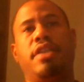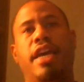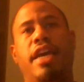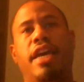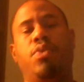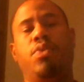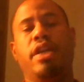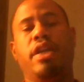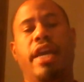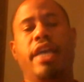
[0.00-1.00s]
take
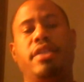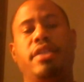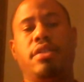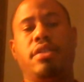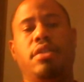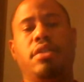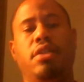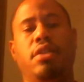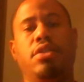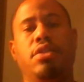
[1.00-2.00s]
20 agents
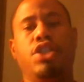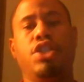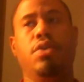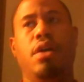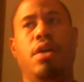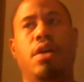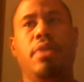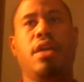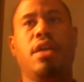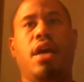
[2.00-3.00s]
to $1
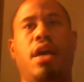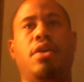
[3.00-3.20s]
million